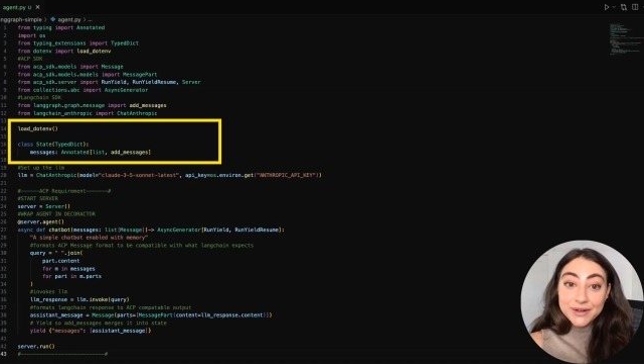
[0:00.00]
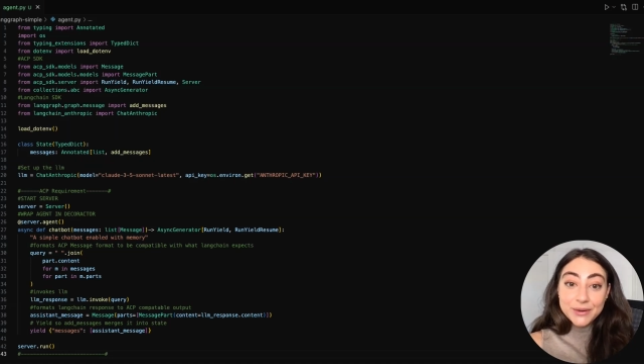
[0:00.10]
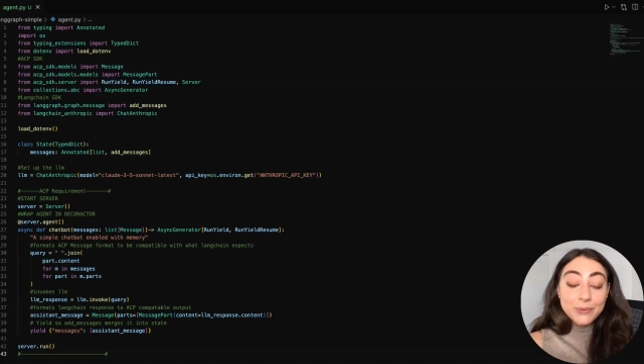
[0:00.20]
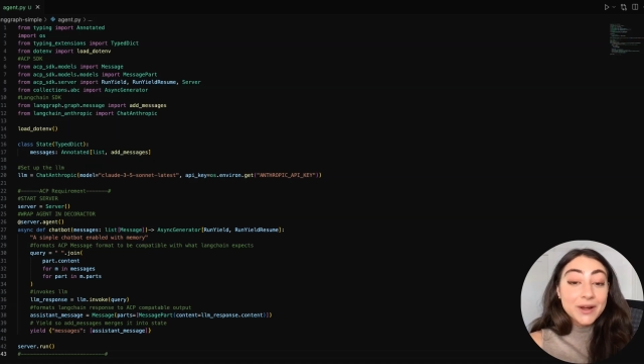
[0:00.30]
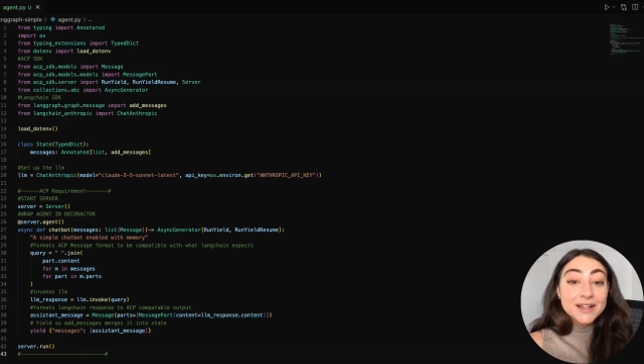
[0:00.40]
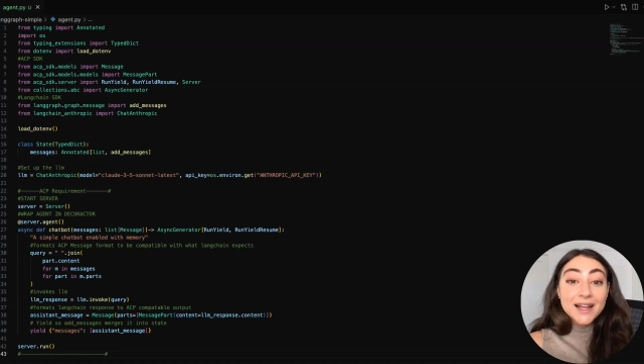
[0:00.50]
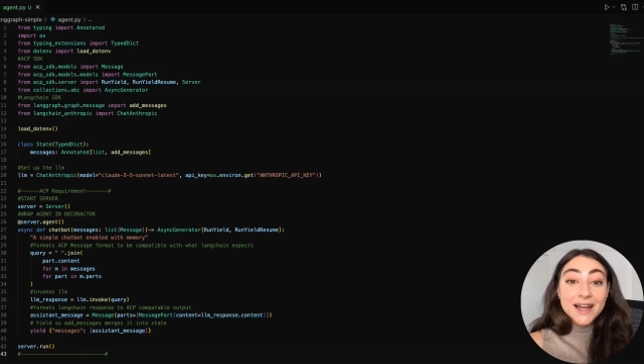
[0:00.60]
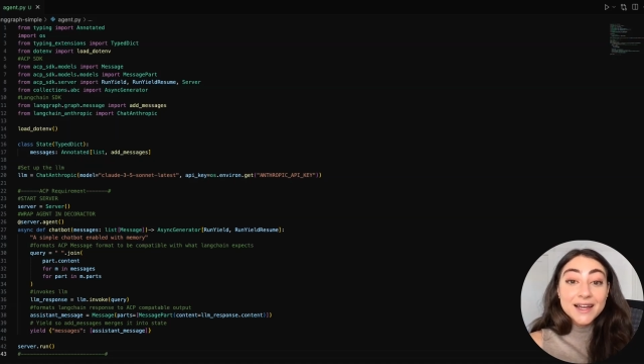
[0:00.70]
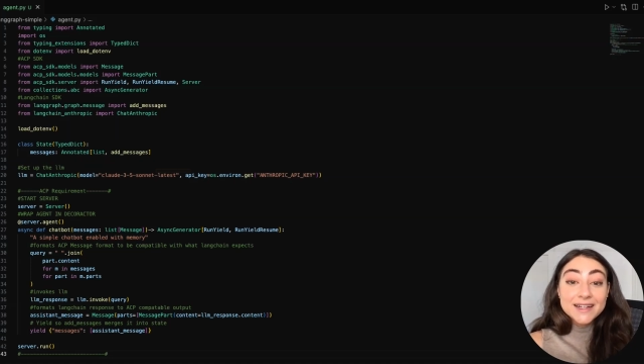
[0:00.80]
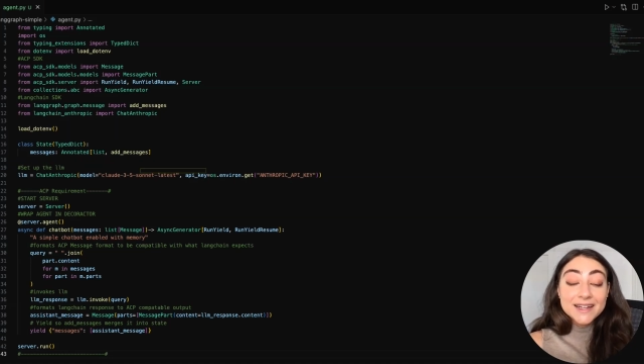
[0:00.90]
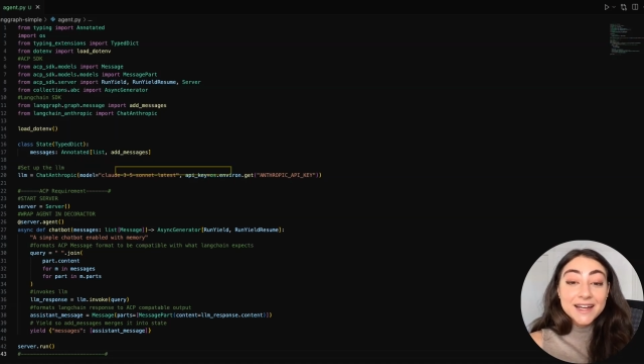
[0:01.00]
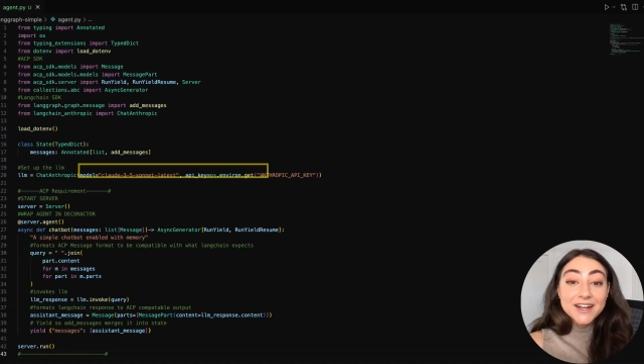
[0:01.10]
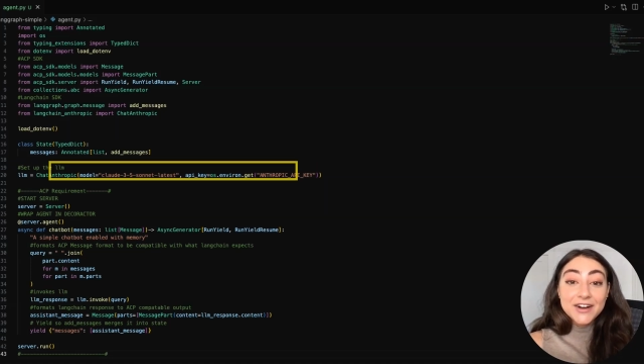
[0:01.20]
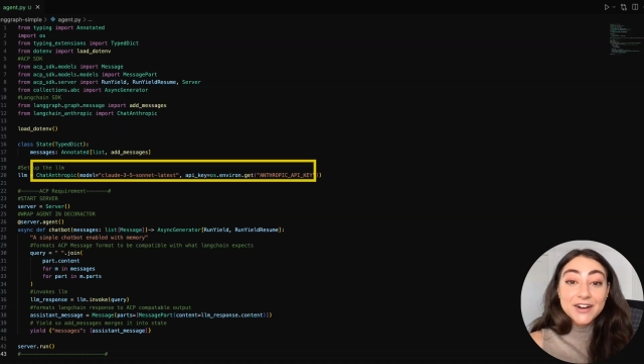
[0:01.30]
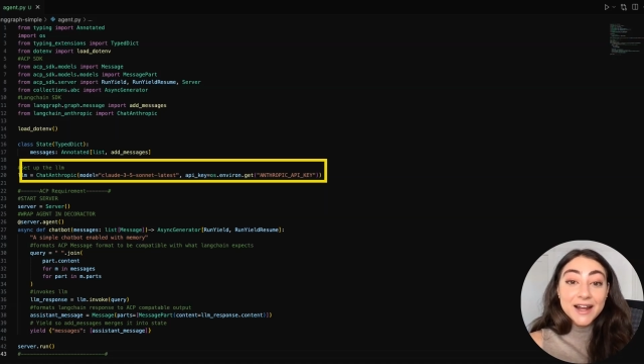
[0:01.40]
One line, and
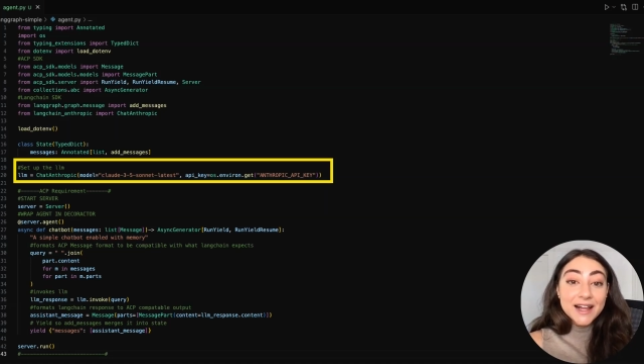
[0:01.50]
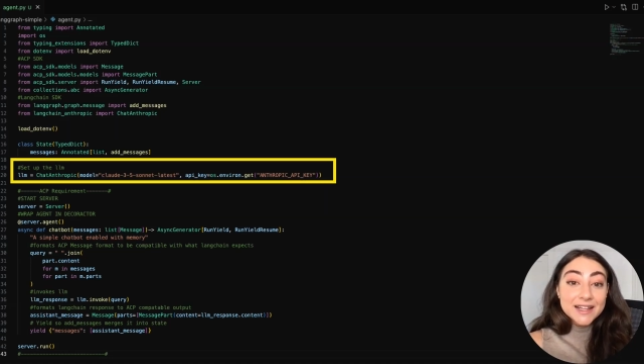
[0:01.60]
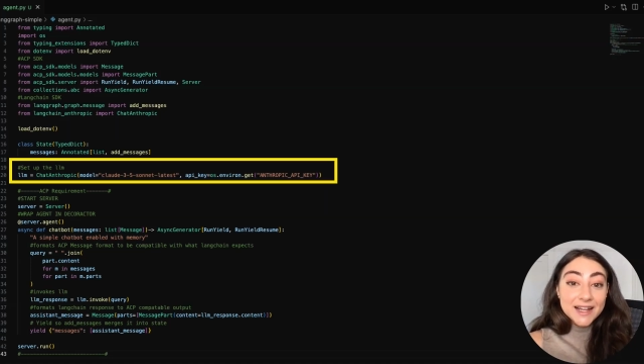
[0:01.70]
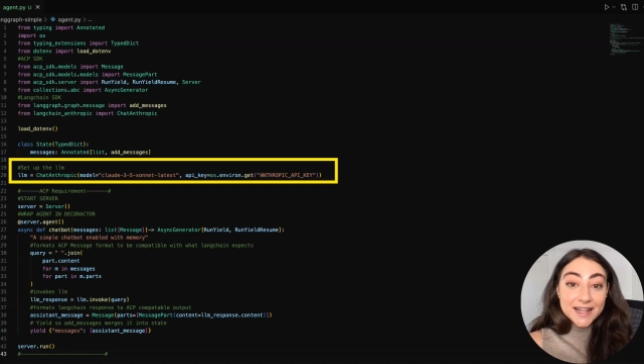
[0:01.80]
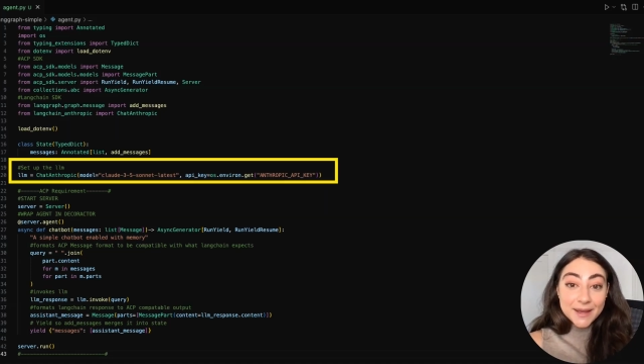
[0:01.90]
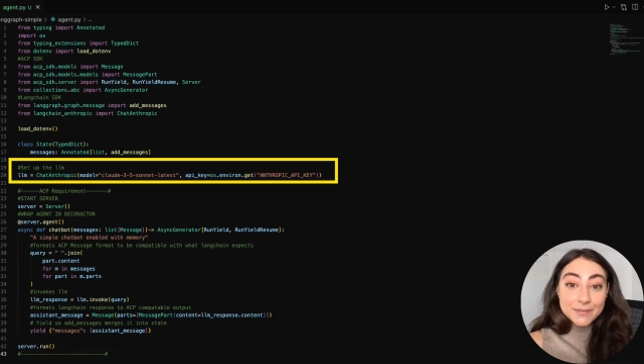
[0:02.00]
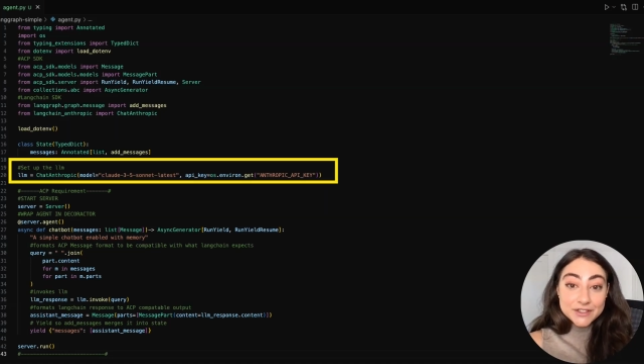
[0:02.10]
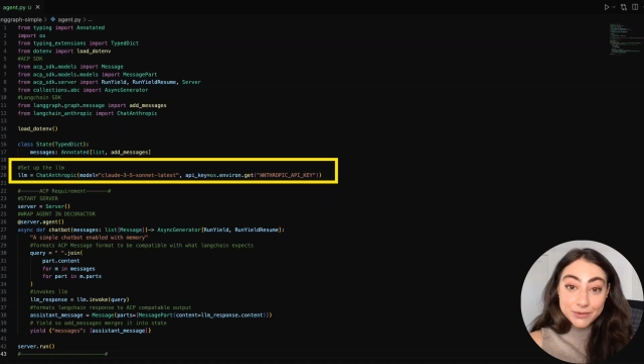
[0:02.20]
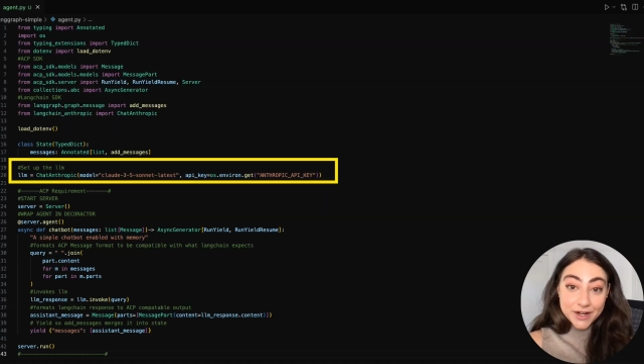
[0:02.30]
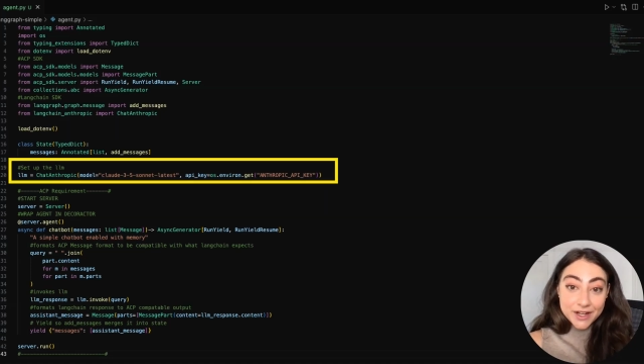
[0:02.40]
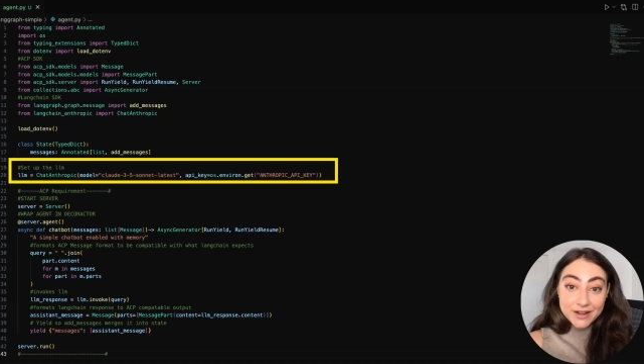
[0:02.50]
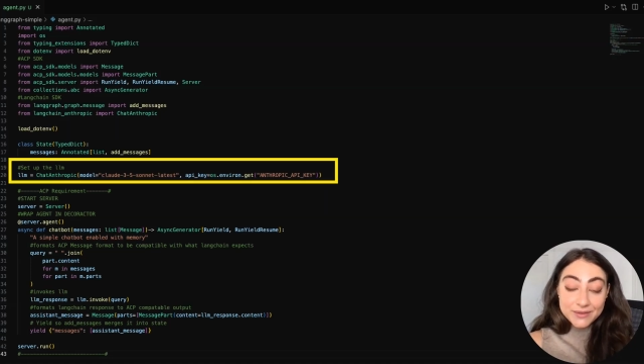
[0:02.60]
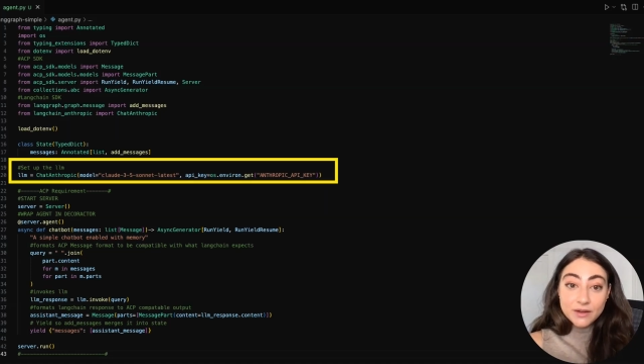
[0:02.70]
our LLM is ready.